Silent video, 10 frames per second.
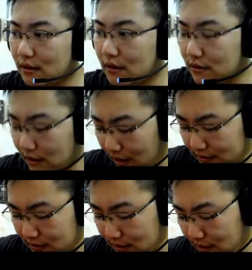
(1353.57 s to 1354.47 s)
Did I
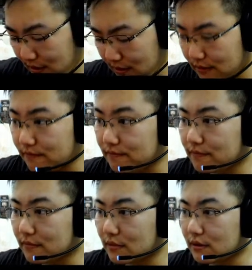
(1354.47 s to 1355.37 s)
see a uh,
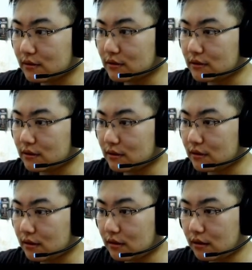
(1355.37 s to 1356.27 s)
just
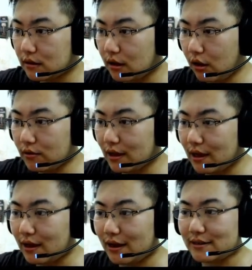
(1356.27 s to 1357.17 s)
Oh
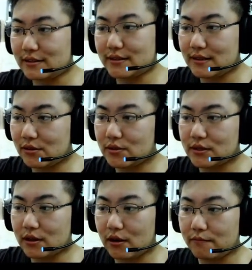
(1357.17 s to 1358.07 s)
yeah, a
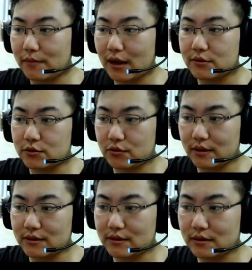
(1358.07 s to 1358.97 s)
series of mouse
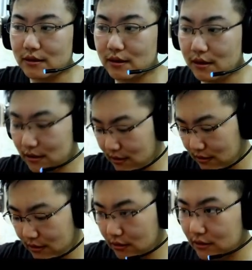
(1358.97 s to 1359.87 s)
droids.
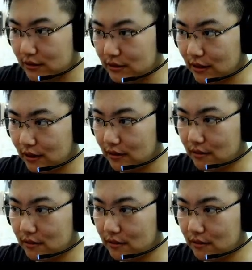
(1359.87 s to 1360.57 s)
Look at this again.